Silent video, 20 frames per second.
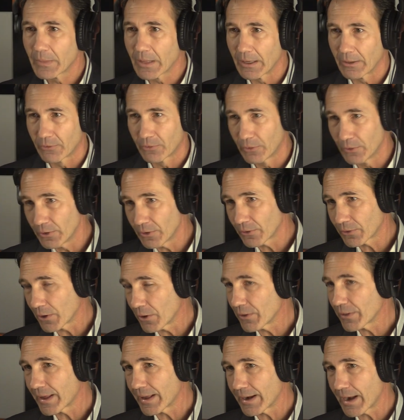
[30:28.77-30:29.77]
As soon as
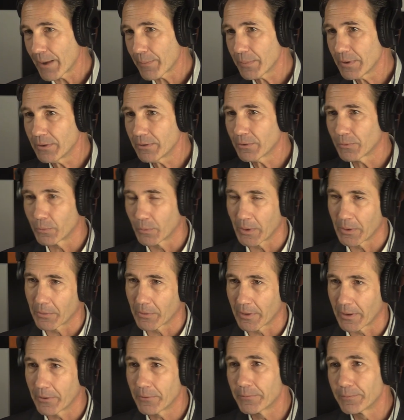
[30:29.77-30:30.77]
all that happened, we
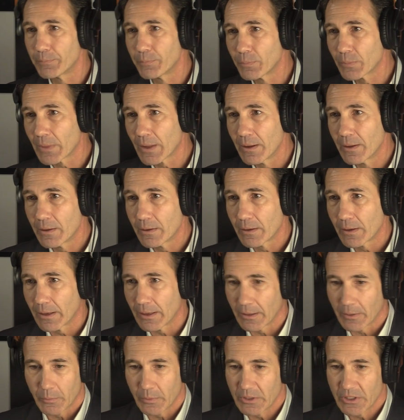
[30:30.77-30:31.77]
were out. Really?
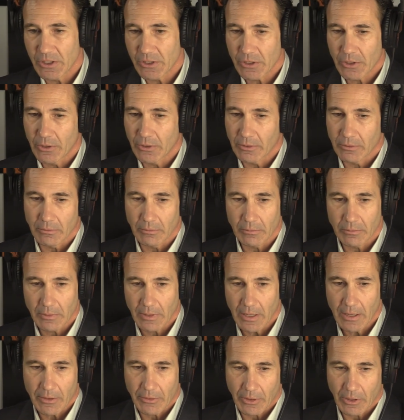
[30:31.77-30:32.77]
And we just couldn't,
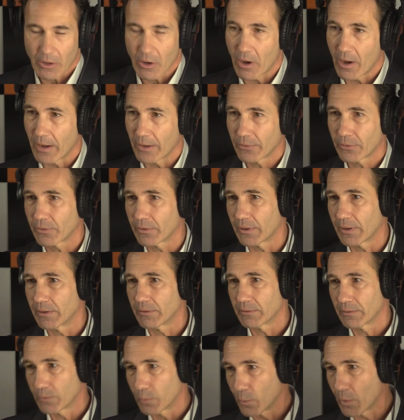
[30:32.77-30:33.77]
yeah, the costs
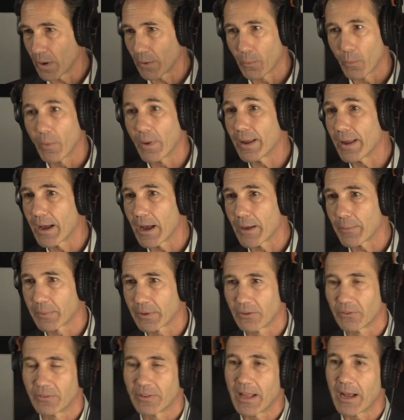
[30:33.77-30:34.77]
went way up
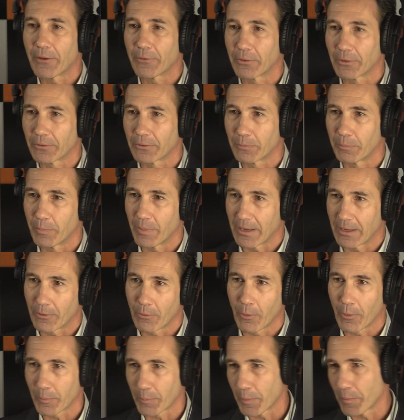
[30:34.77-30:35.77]
because now there's big
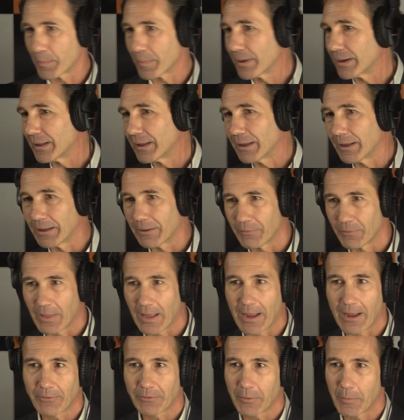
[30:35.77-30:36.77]
corporate money and
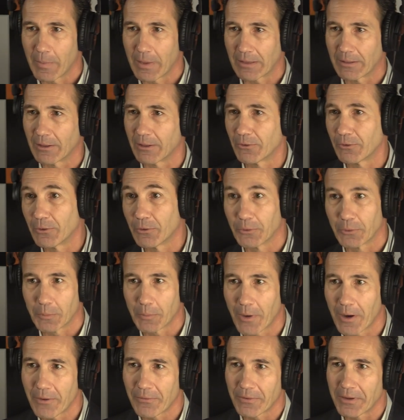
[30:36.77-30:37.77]
they have to make these huge
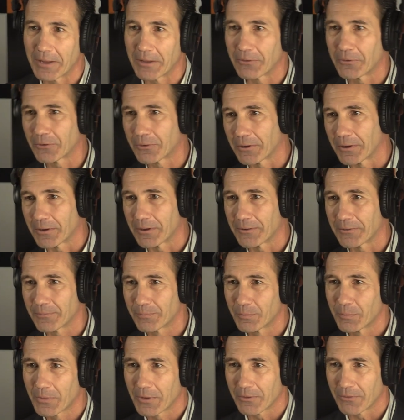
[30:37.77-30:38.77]
profits to,
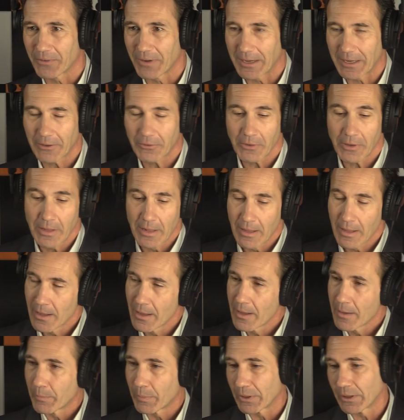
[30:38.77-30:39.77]
to finance it.
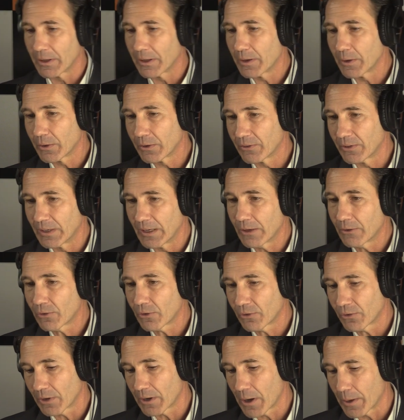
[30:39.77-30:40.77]
But it, it's an
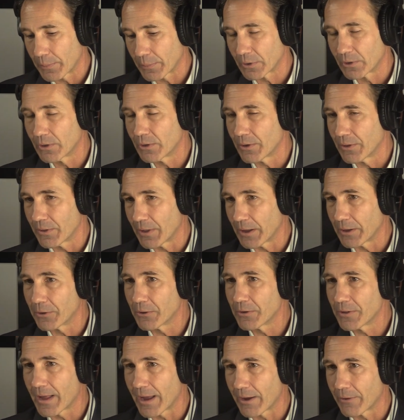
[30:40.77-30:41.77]
interesting opportunity that
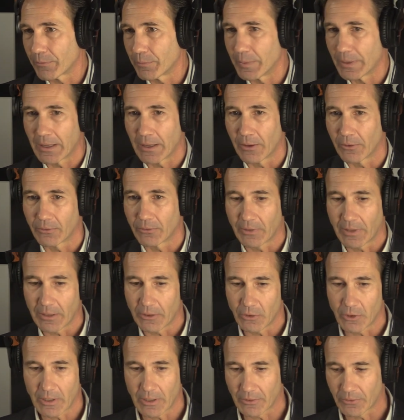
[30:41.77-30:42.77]
you'll have because then
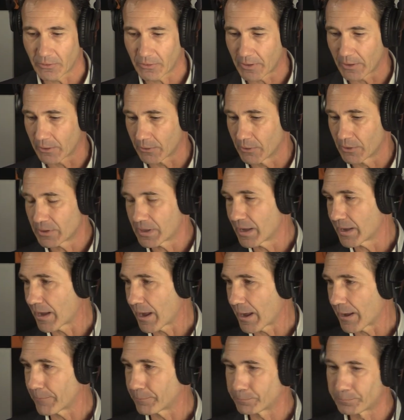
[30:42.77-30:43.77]
you can start looking
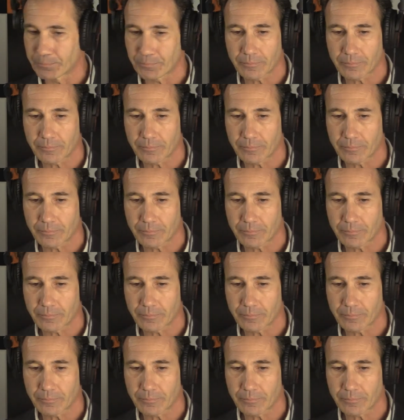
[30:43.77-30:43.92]
at